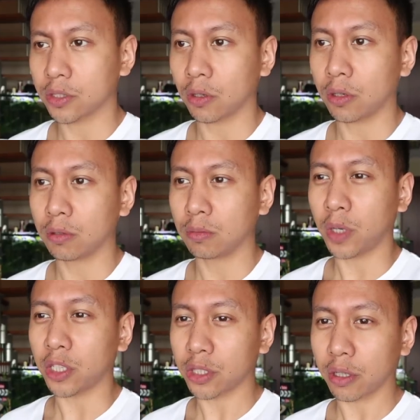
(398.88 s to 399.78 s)
So
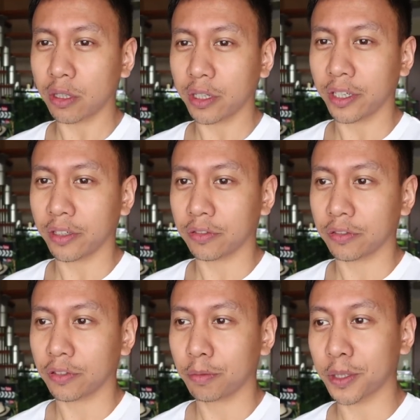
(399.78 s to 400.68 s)
not sure if
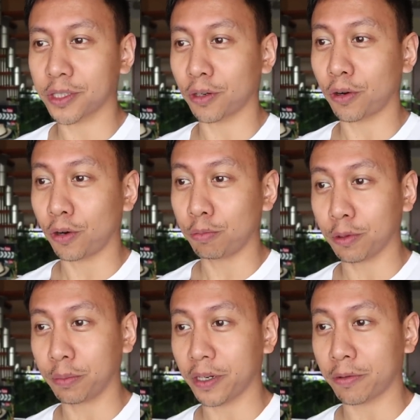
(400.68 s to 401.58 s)
Mr. Hope
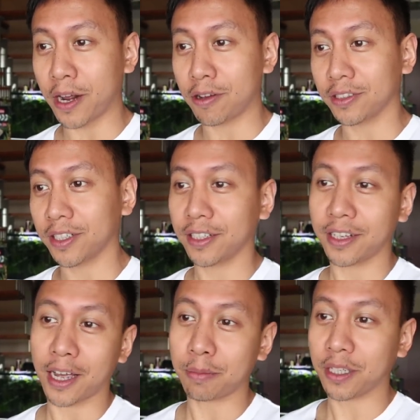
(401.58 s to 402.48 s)
will be around.
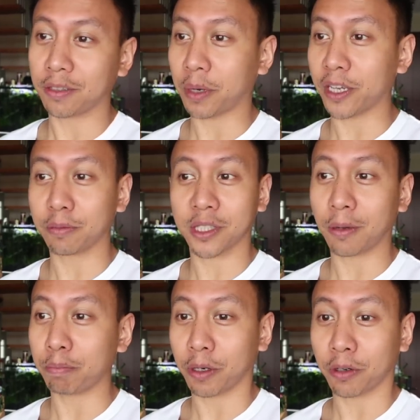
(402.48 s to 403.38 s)
I mean, by
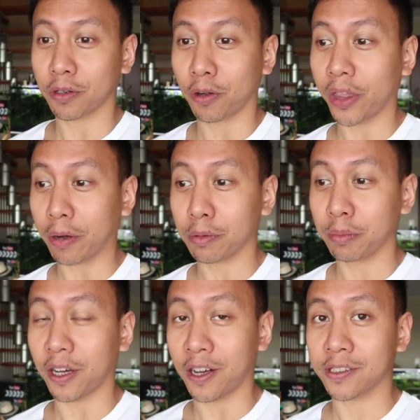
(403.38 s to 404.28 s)
some miracle, that
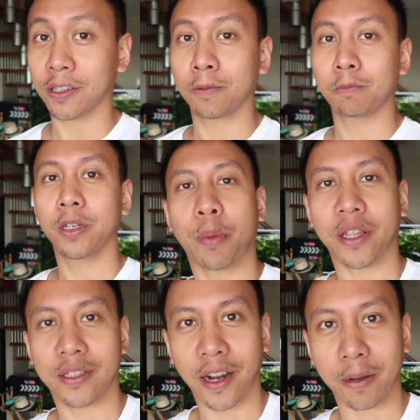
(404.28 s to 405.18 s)
would be awesome
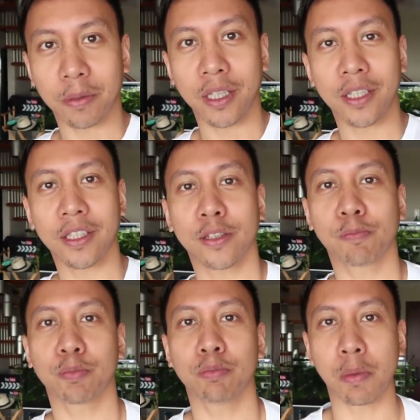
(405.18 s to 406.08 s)
by the time the
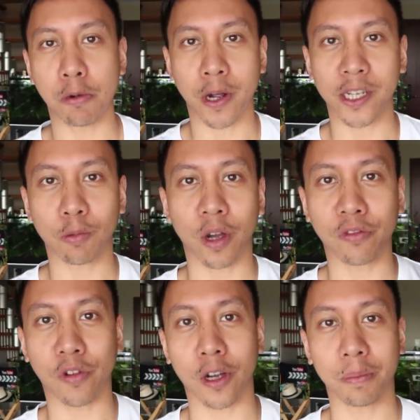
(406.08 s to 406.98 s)
Mabuhay
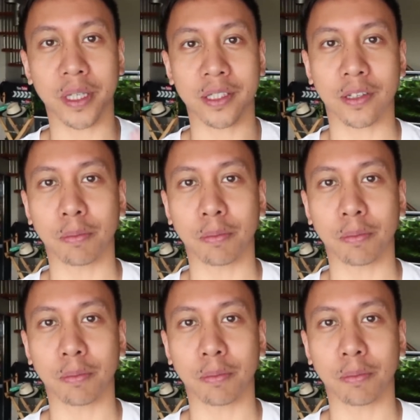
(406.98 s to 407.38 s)
Squad farm is